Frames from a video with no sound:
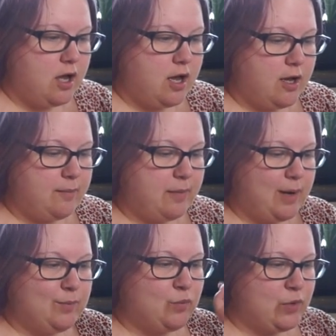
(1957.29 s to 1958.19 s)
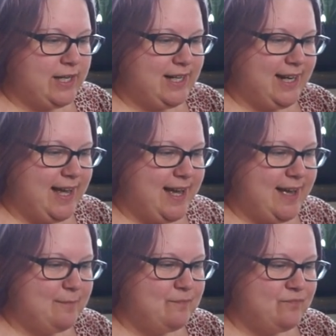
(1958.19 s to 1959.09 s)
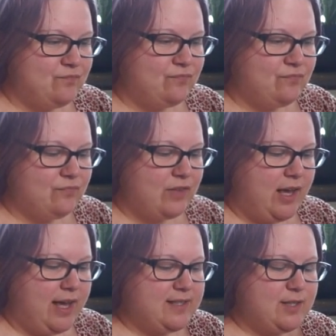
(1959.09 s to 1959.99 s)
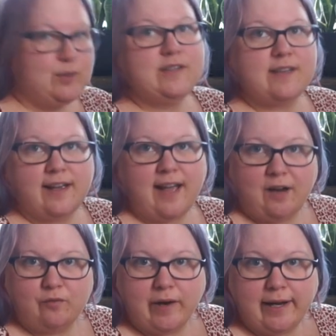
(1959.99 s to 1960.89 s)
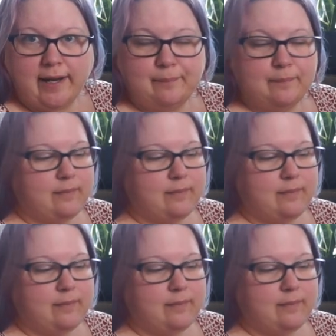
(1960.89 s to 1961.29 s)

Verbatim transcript: um, I'm reading it as soon as I can read it.